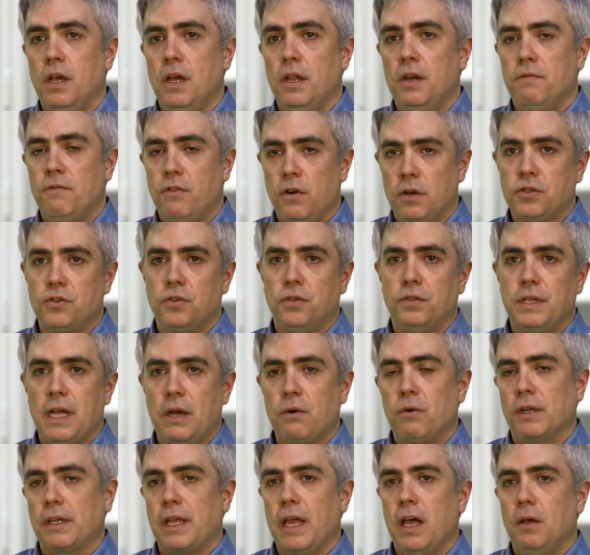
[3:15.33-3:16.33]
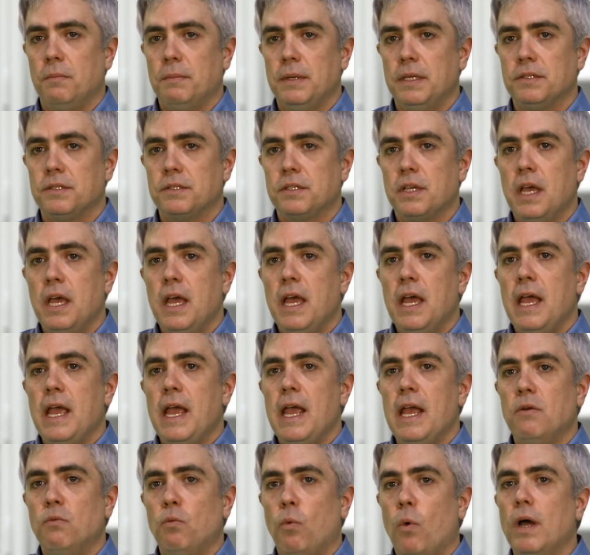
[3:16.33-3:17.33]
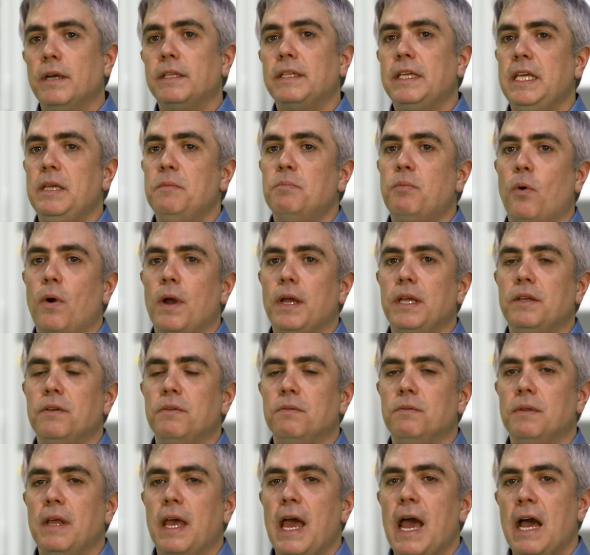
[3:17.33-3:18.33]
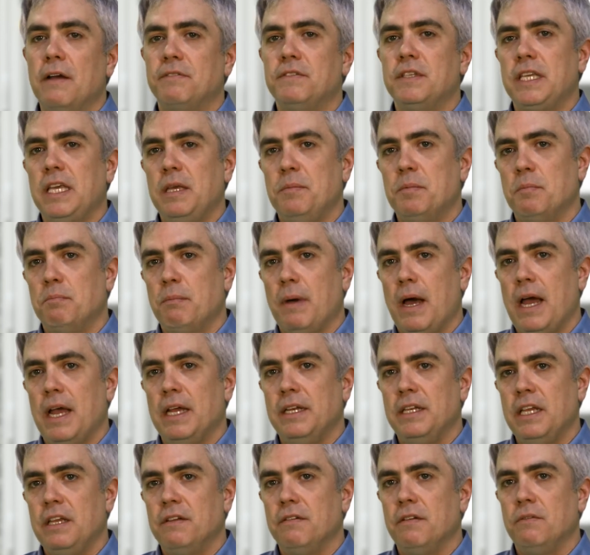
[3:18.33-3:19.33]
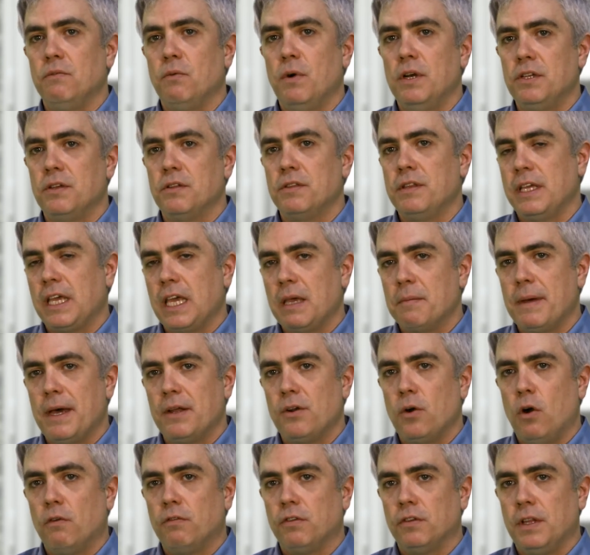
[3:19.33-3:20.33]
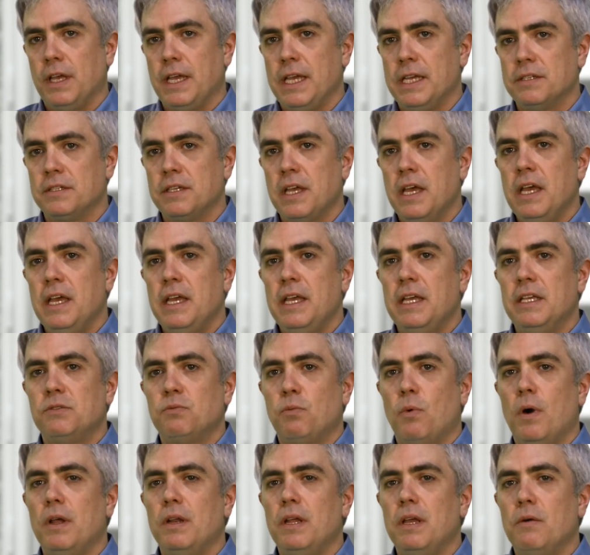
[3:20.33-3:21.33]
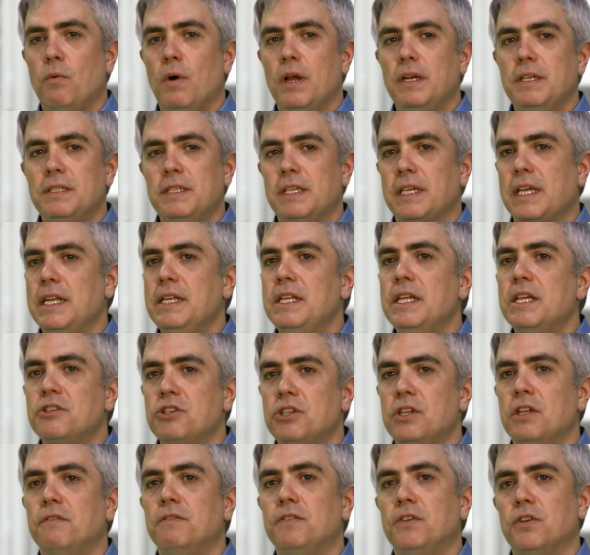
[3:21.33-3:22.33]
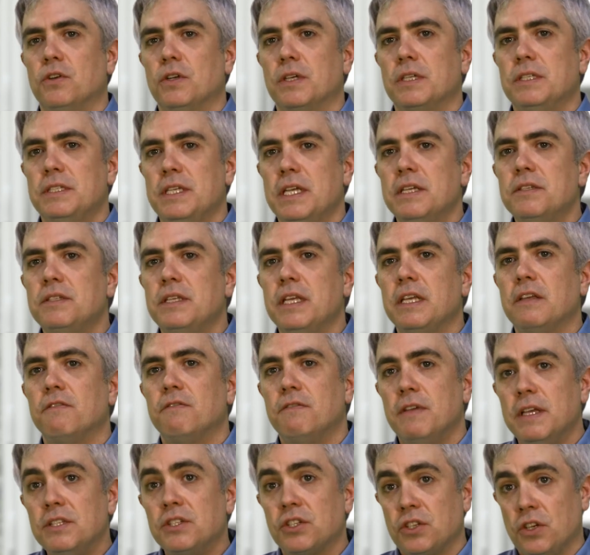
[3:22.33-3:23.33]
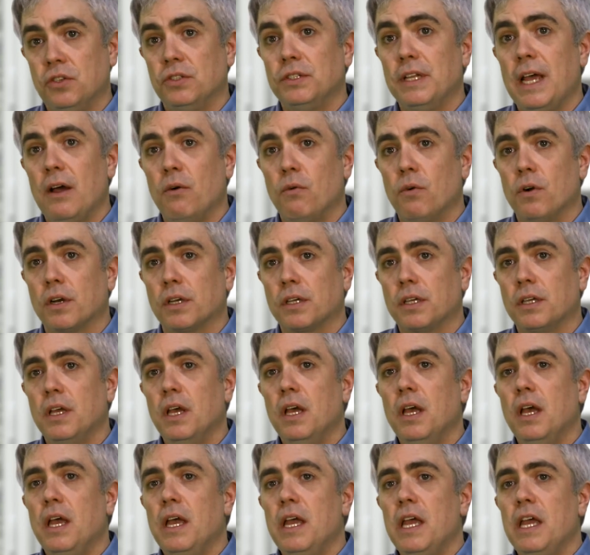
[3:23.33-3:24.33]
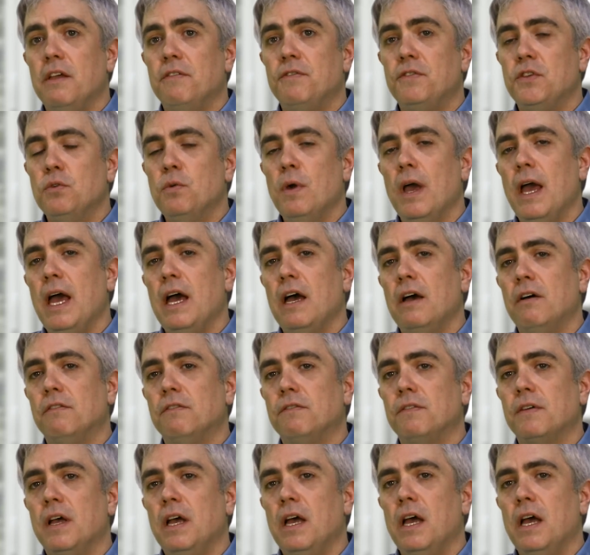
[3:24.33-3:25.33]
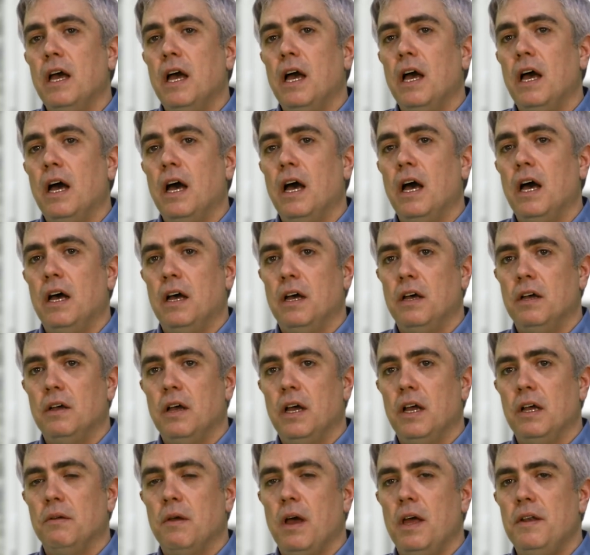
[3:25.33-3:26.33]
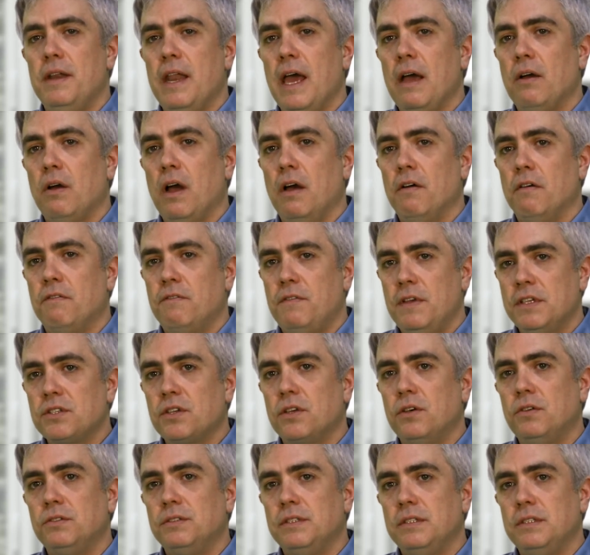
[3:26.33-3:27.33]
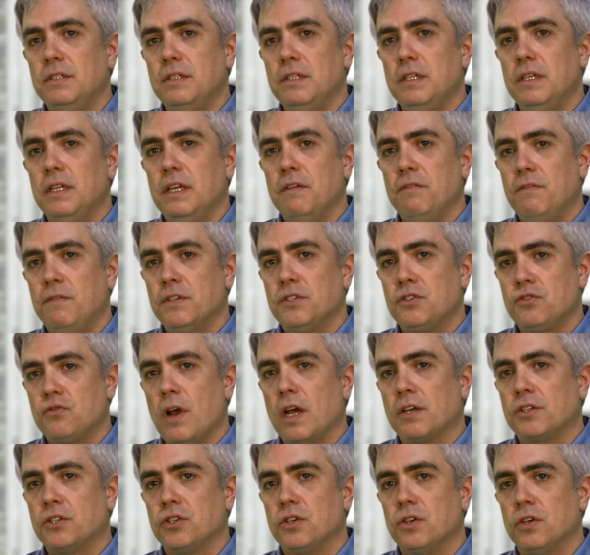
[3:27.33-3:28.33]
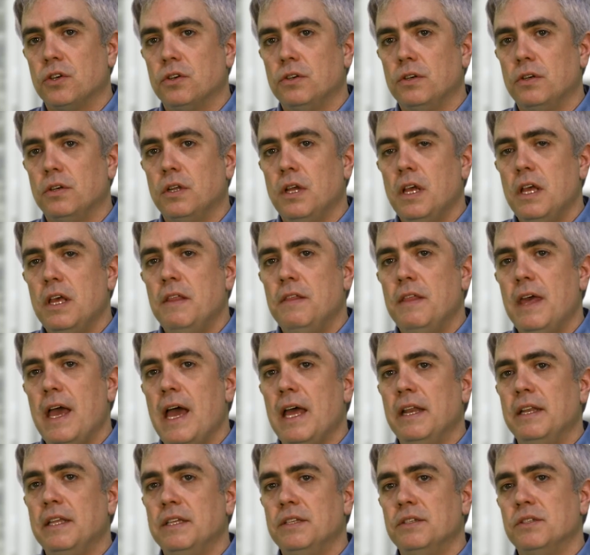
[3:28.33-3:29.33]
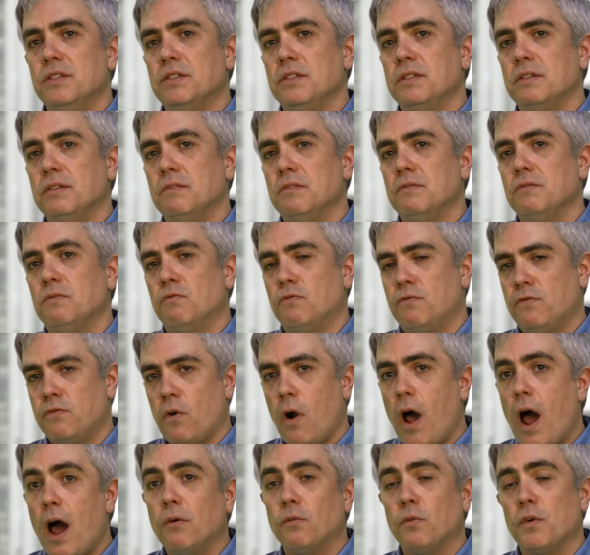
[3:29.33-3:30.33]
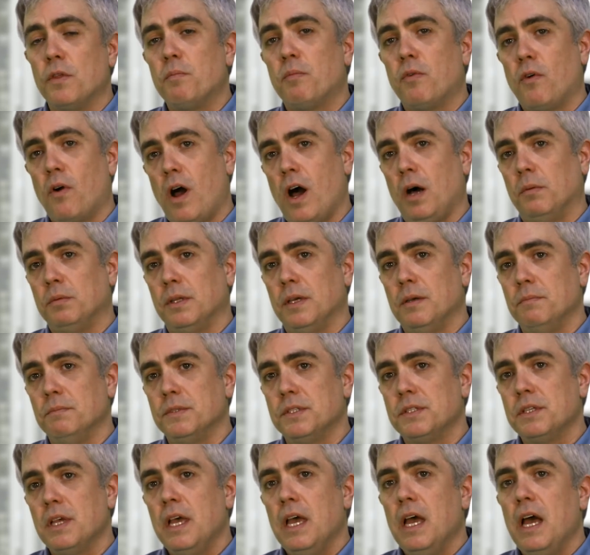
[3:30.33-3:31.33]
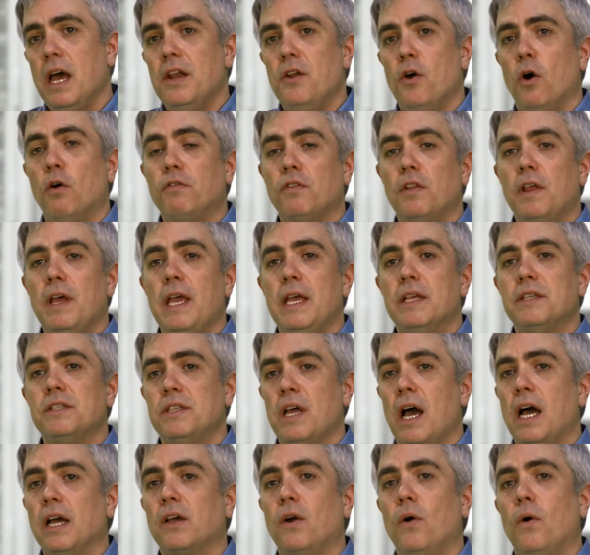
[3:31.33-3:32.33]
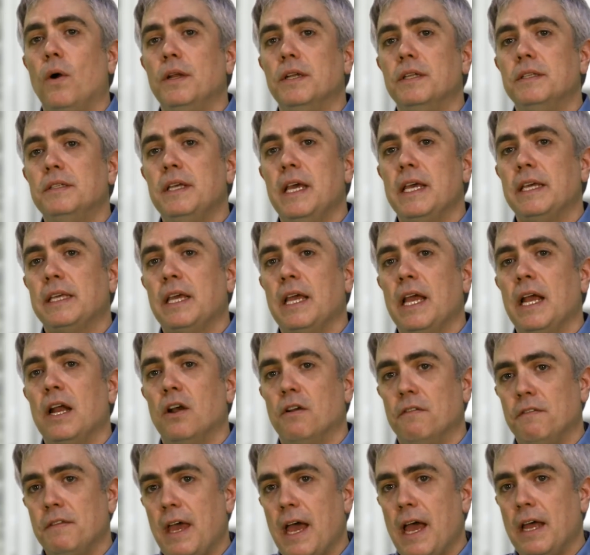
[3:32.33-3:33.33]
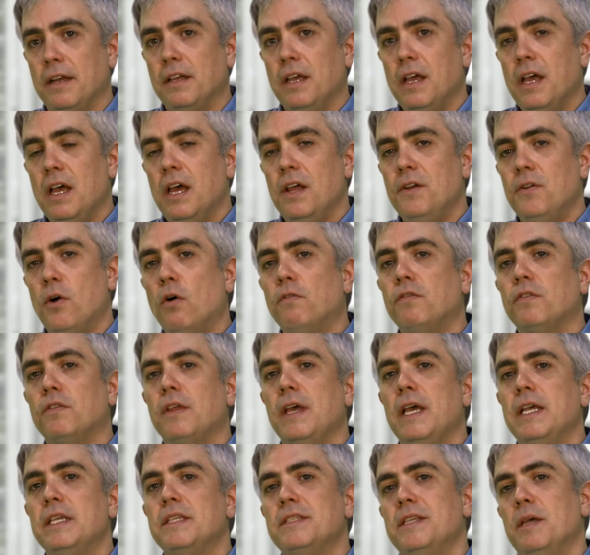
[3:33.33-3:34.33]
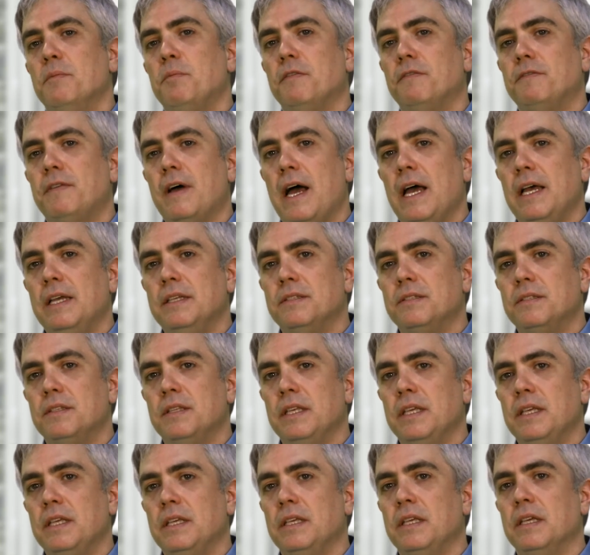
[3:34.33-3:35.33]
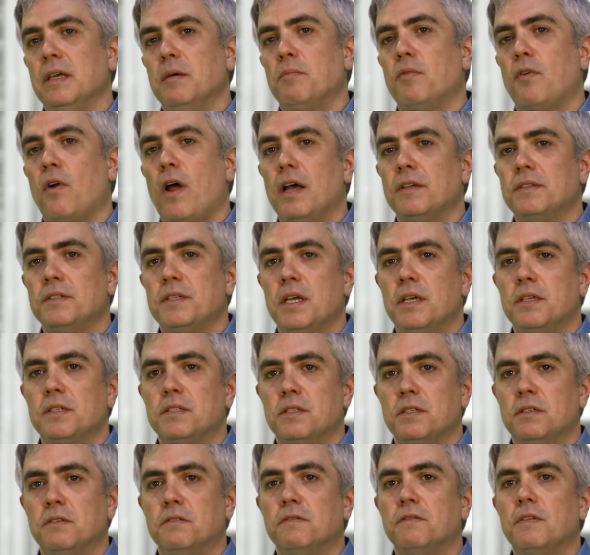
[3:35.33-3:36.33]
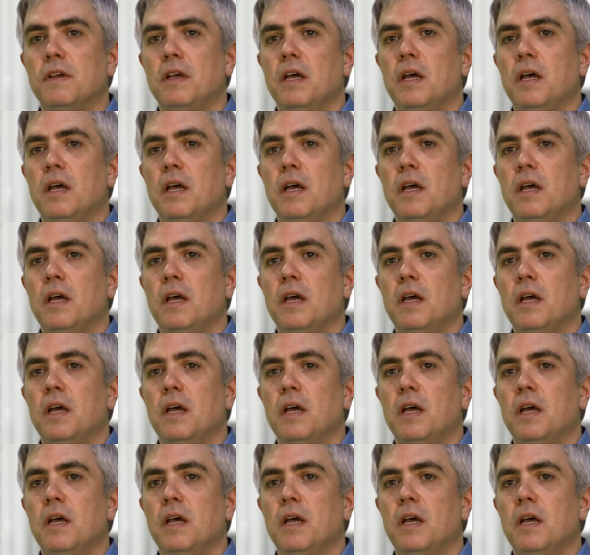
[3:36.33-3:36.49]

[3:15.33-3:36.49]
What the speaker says: virtual network elements. And one key point you have to keep in mind when you're thinking about overlays is what is the condition of your existing physical network. If you have a physical infrastructure that is fraught with problems, an overlay is not going to take care of that. An overlay simplifies the process of